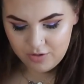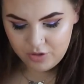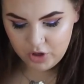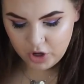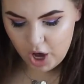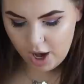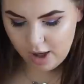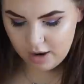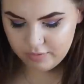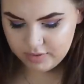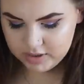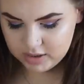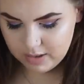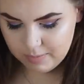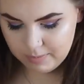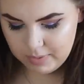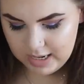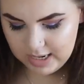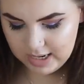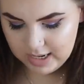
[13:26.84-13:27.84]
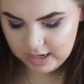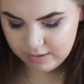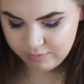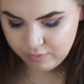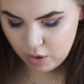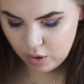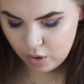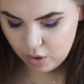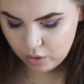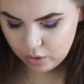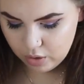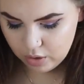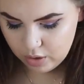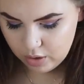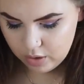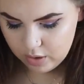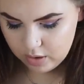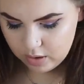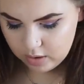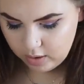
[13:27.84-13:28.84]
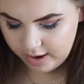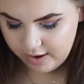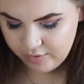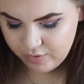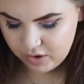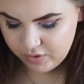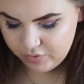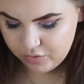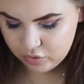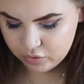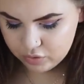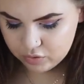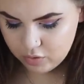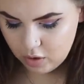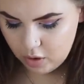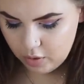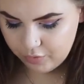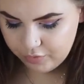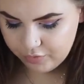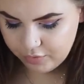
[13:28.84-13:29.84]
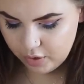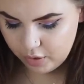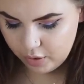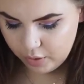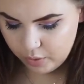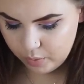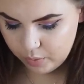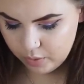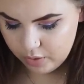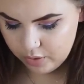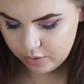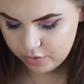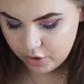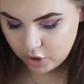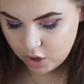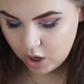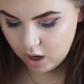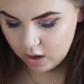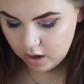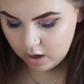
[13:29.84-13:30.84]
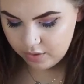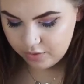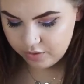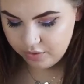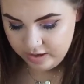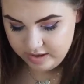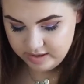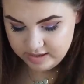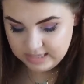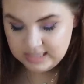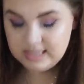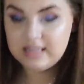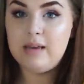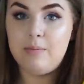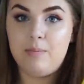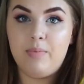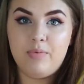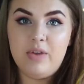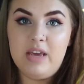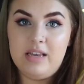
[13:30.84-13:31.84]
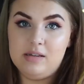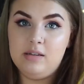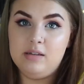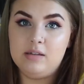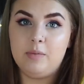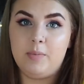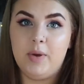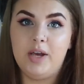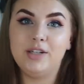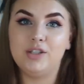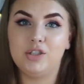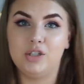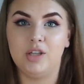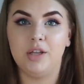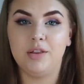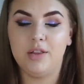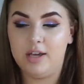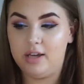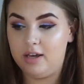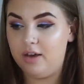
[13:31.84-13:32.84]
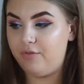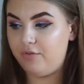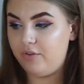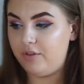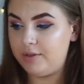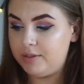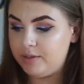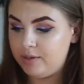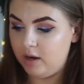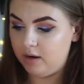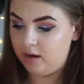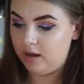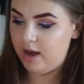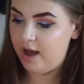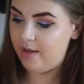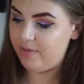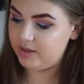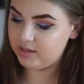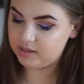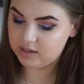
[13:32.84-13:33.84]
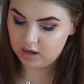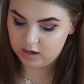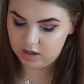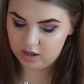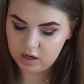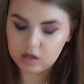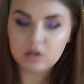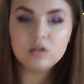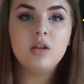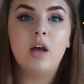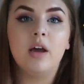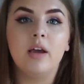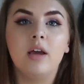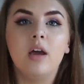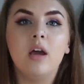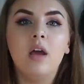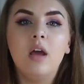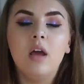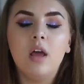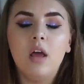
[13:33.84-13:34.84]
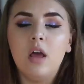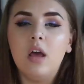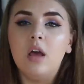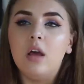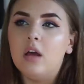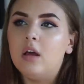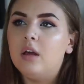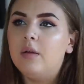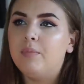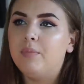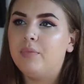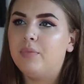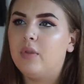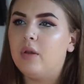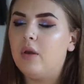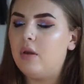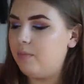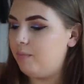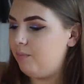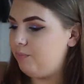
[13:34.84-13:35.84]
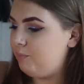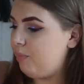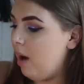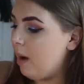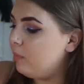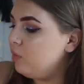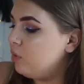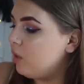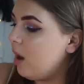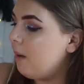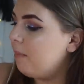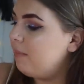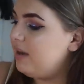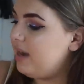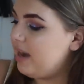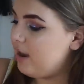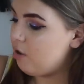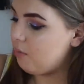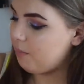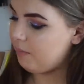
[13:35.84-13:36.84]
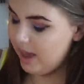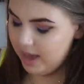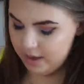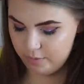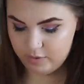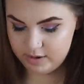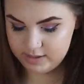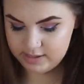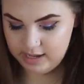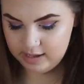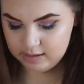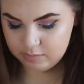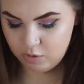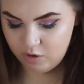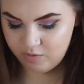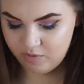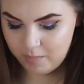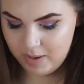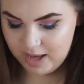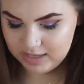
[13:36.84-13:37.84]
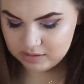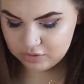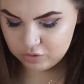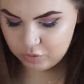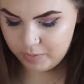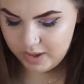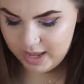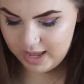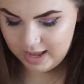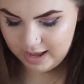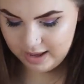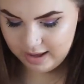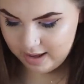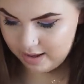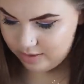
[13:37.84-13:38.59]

The colour is completely wrong. Like even if you scroll through, the colour, this is the, this is the picture that they give for this colour. And this colour looks like bubblegum neon pink, whereas that's more pastel pink.